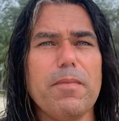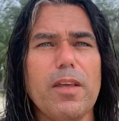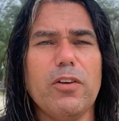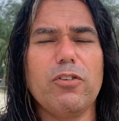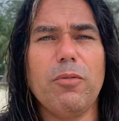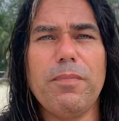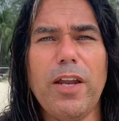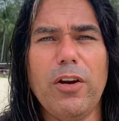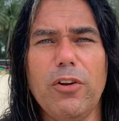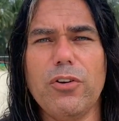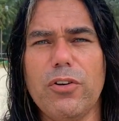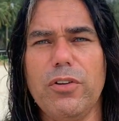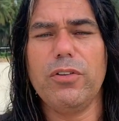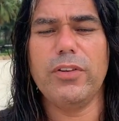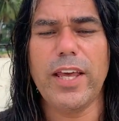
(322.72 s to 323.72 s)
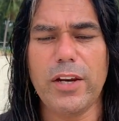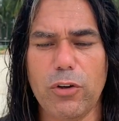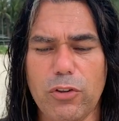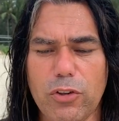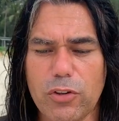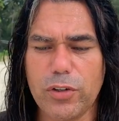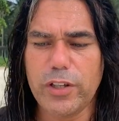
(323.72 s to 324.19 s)
Some nano, nano
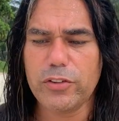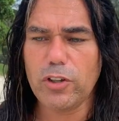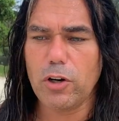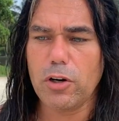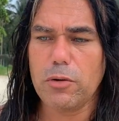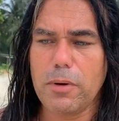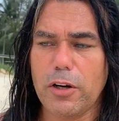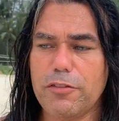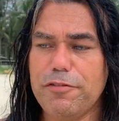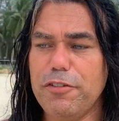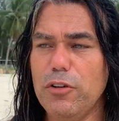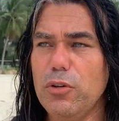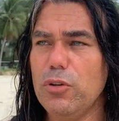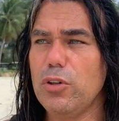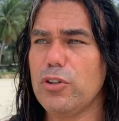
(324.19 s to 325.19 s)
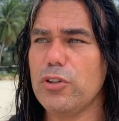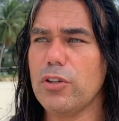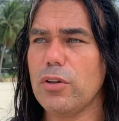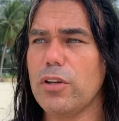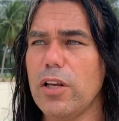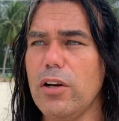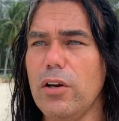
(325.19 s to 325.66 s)
degrees are about food, you
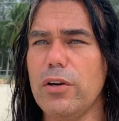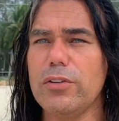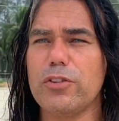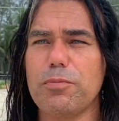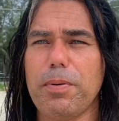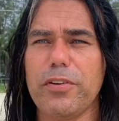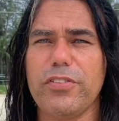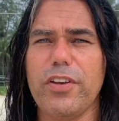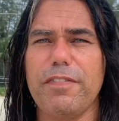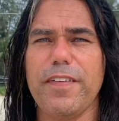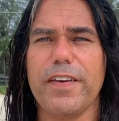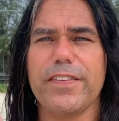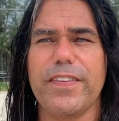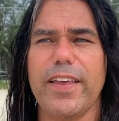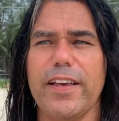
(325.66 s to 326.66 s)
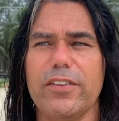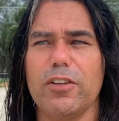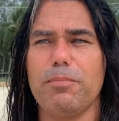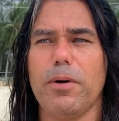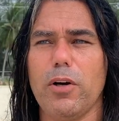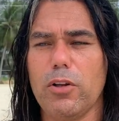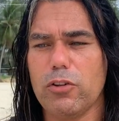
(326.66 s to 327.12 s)
know, they learn specific things
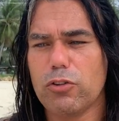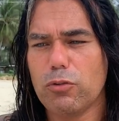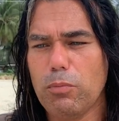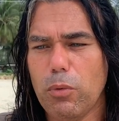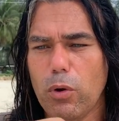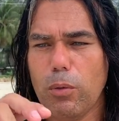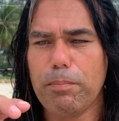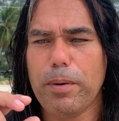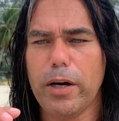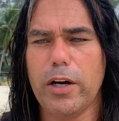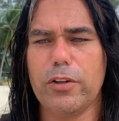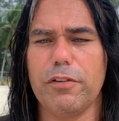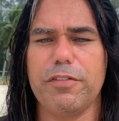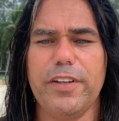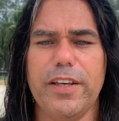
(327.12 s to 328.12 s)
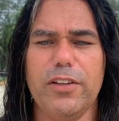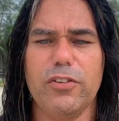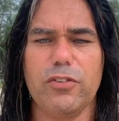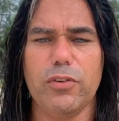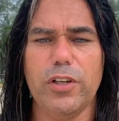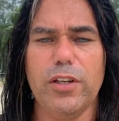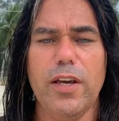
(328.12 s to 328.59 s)
about a small part of the
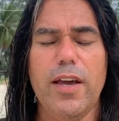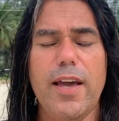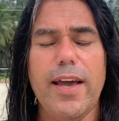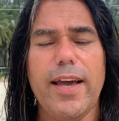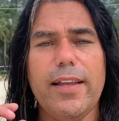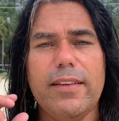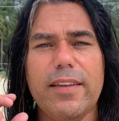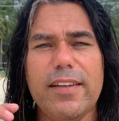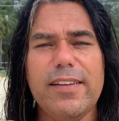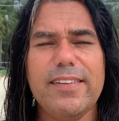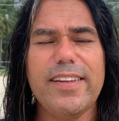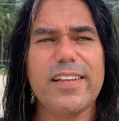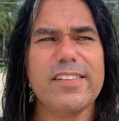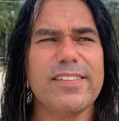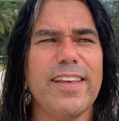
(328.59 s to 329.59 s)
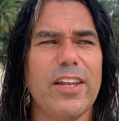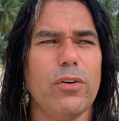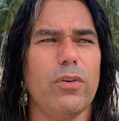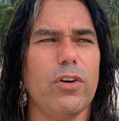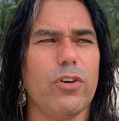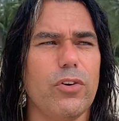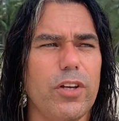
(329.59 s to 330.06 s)
industry. And then this
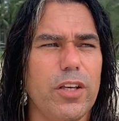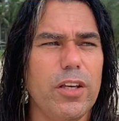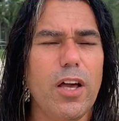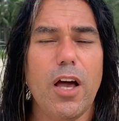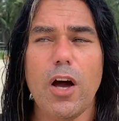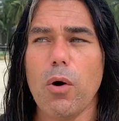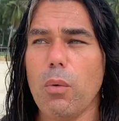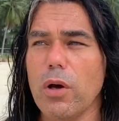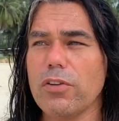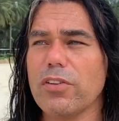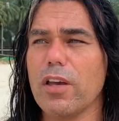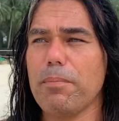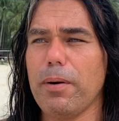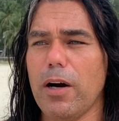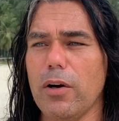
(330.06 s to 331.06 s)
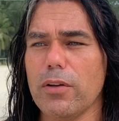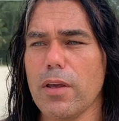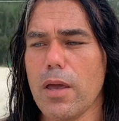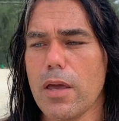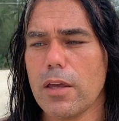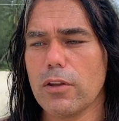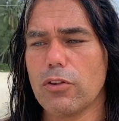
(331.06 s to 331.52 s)
nano degree was about
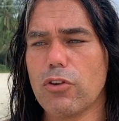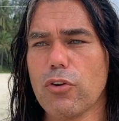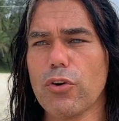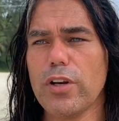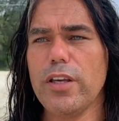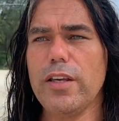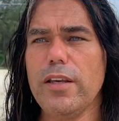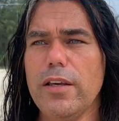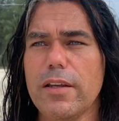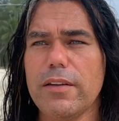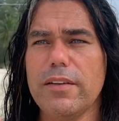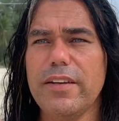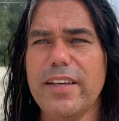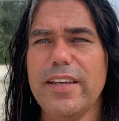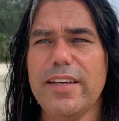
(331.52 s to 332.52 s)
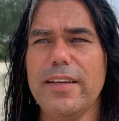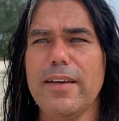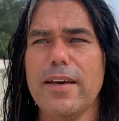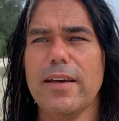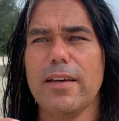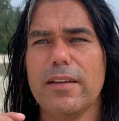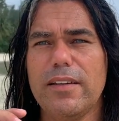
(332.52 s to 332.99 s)
three D
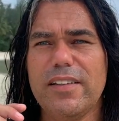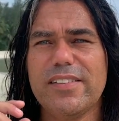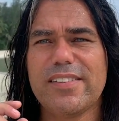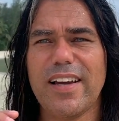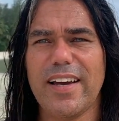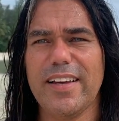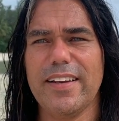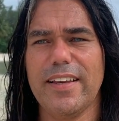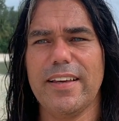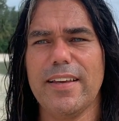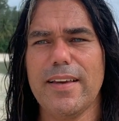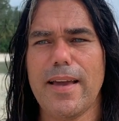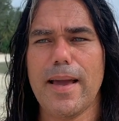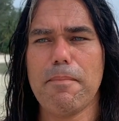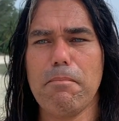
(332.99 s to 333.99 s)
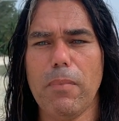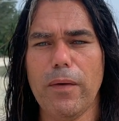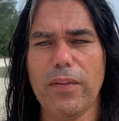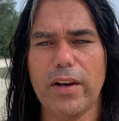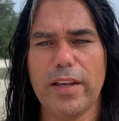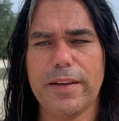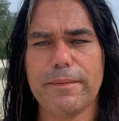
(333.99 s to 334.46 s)
designing and
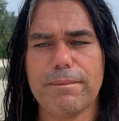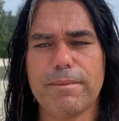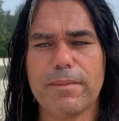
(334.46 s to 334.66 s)
modeling.